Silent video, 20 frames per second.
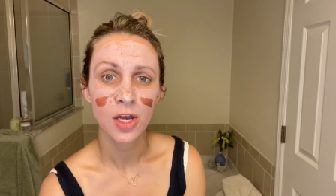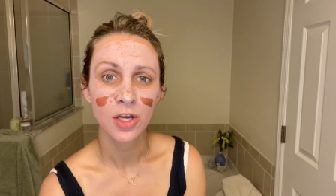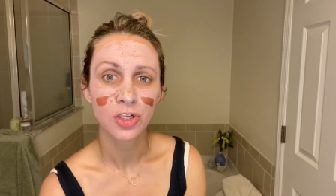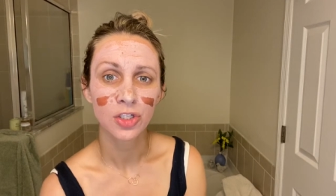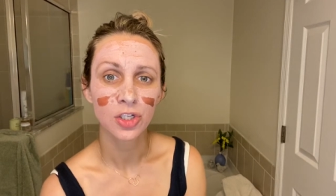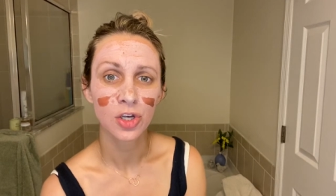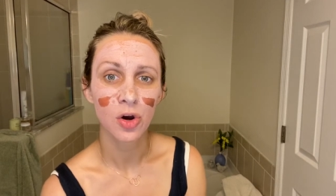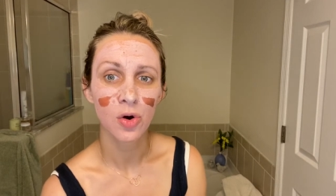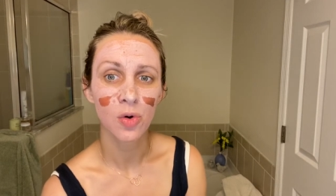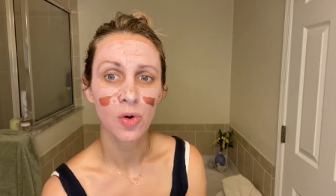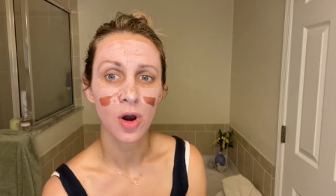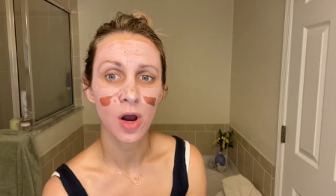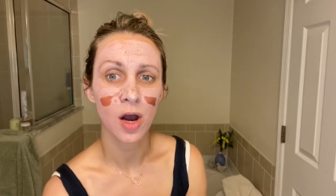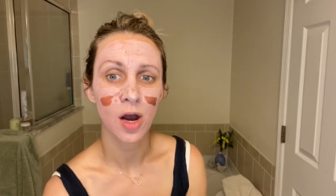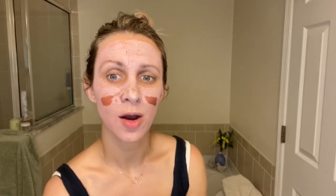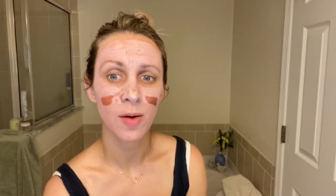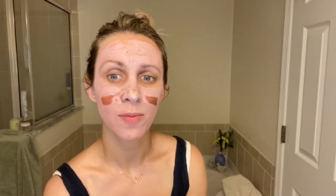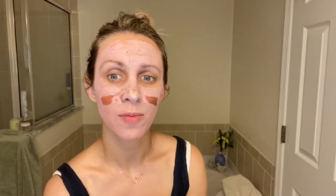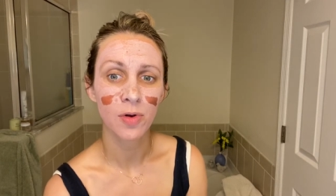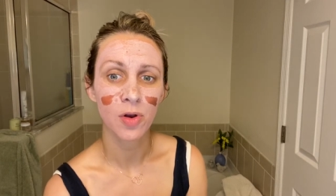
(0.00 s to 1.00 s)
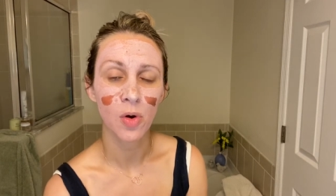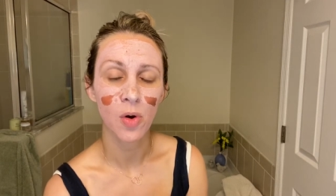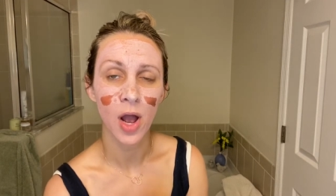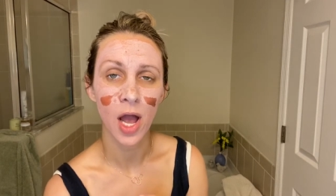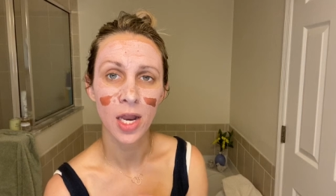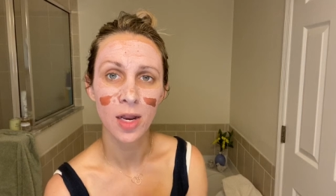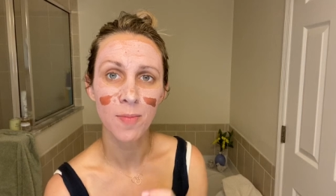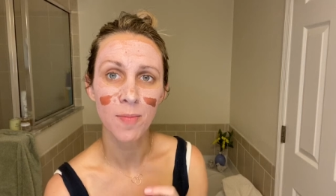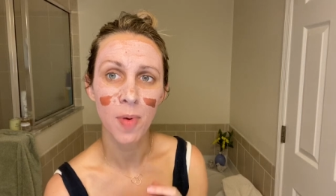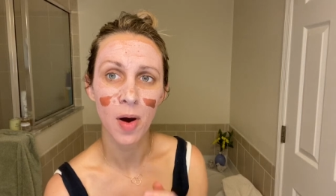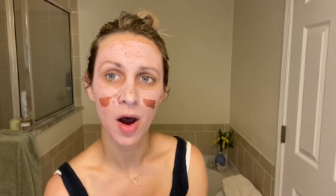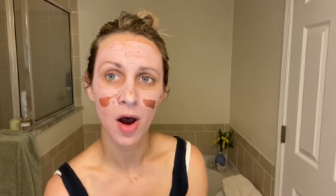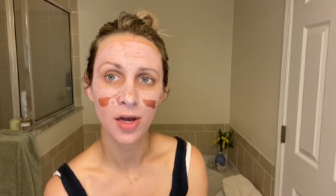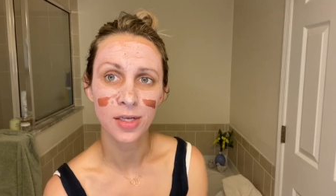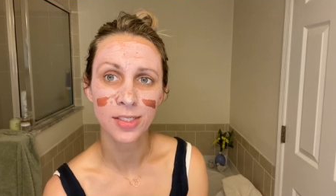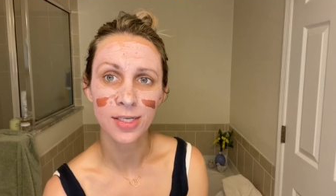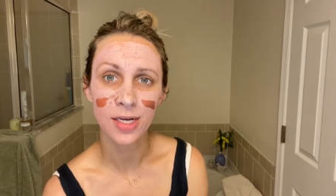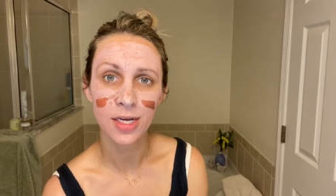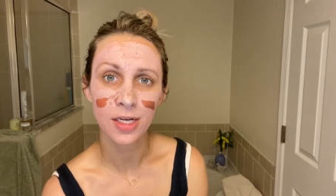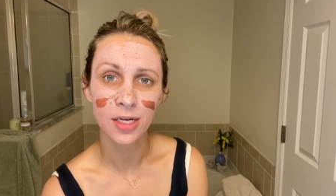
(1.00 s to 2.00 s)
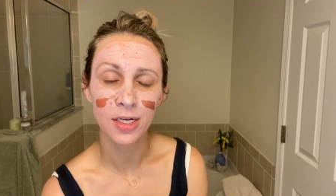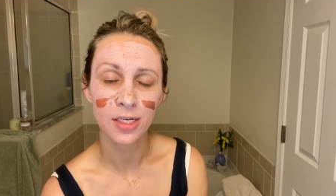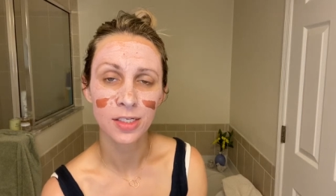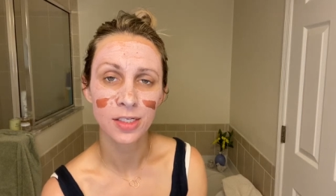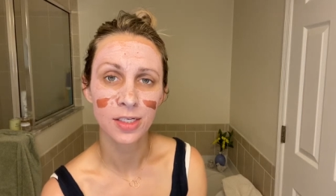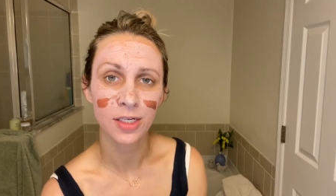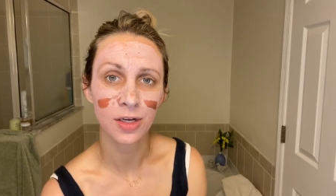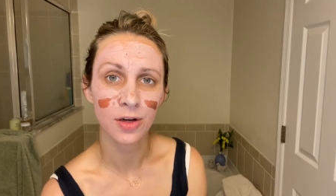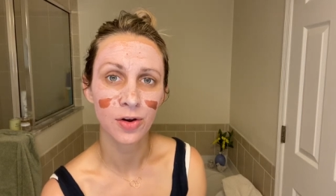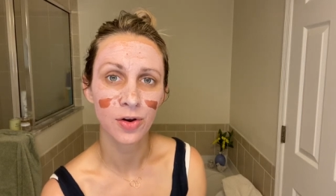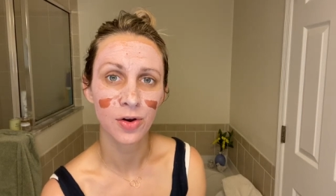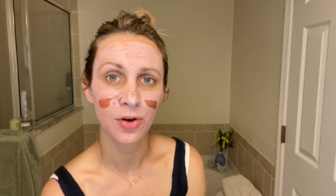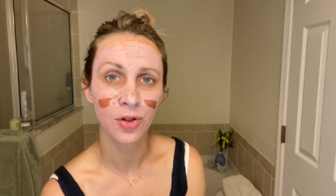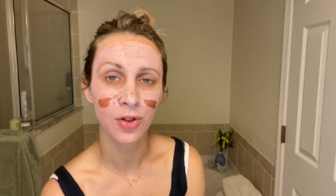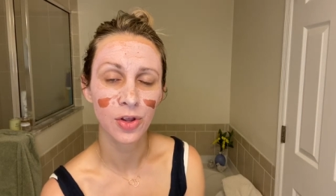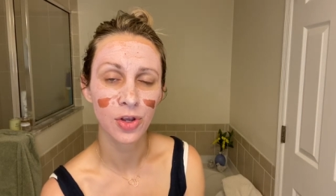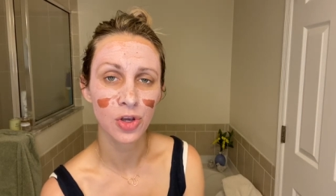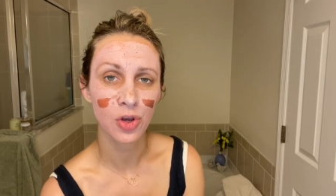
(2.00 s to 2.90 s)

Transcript: So go ahead and pause it until